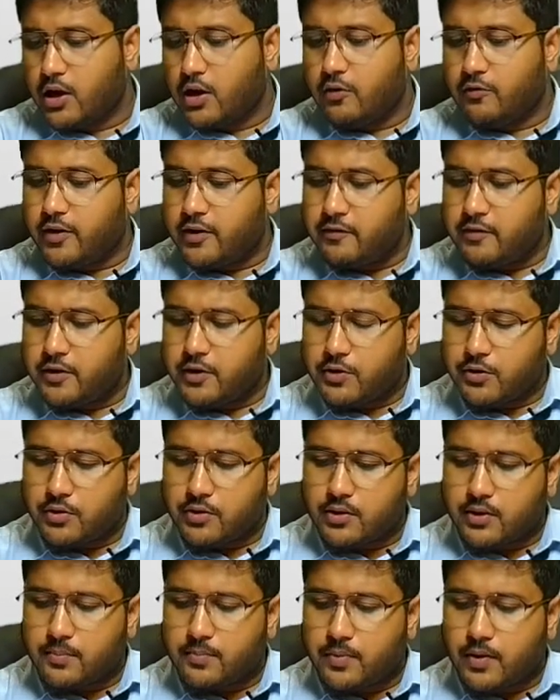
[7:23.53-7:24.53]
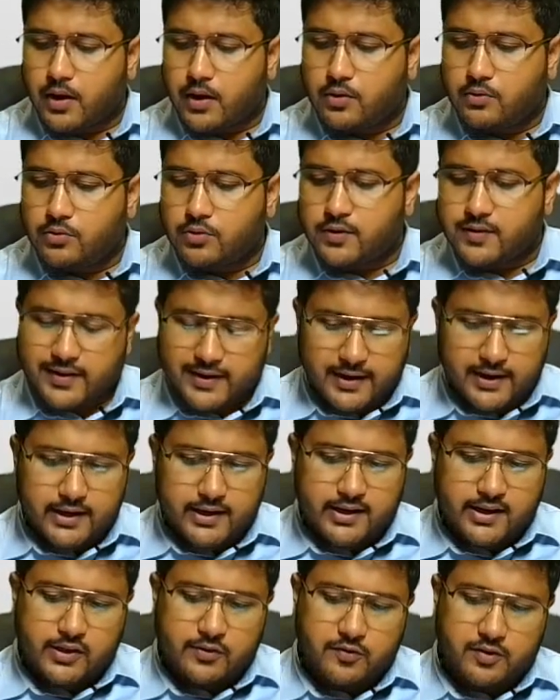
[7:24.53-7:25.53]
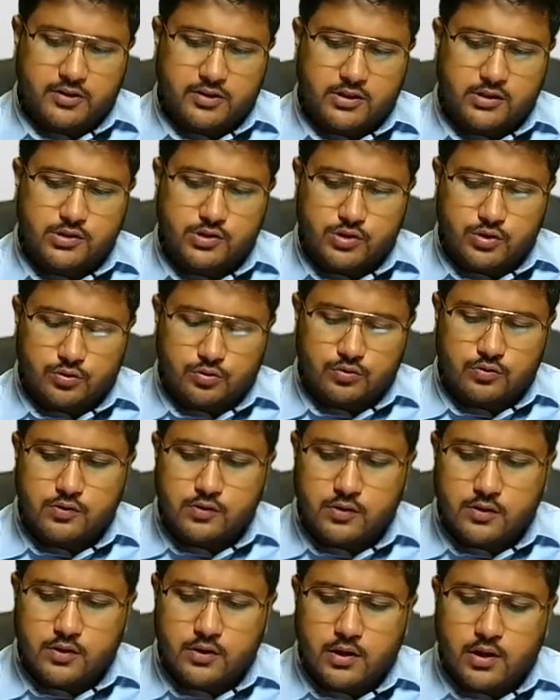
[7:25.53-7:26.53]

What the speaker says: When we talk about second case, which is Jones,